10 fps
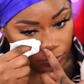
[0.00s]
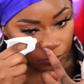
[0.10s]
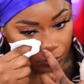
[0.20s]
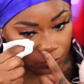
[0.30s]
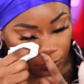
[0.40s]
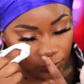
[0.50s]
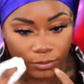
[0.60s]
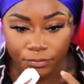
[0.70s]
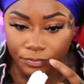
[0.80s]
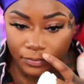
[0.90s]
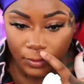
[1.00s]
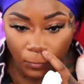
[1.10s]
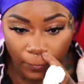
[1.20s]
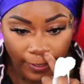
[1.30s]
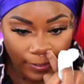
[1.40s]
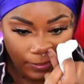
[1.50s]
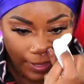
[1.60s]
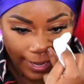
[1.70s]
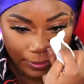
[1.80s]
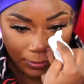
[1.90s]
do wing
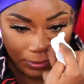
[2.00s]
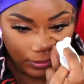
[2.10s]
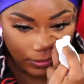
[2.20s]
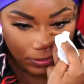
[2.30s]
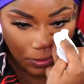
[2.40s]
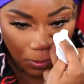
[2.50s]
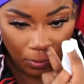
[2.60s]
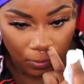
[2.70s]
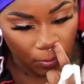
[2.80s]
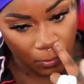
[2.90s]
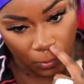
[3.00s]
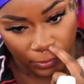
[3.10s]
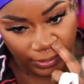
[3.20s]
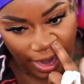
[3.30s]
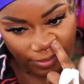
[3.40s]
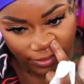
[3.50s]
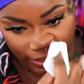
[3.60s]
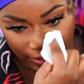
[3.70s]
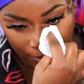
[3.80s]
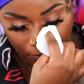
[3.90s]
liners, or not really
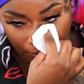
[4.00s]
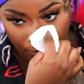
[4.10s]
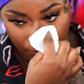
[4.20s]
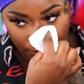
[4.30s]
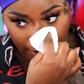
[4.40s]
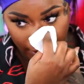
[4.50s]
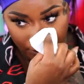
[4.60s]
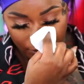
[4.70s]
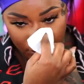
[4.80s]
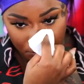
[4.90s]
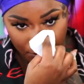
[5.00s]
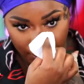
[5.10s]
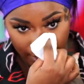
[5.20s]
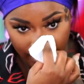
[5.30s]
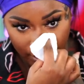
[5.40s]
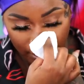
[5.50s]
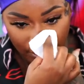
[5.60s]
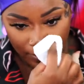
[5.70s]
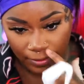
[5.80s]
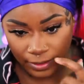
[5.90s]
like wing liners, but like
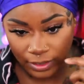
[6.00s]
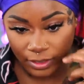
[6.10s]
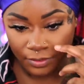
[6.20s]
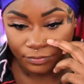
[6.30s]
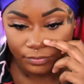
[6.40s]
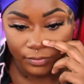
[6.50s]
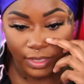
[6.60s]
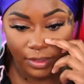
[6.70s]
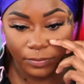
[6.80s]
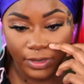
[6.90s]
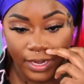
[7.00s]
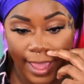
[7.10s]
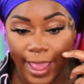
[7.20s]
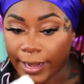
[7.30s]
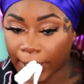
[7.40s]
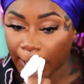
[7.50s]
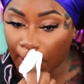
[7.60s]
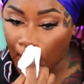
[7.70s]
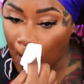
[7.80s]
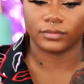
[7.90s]
they've been adding,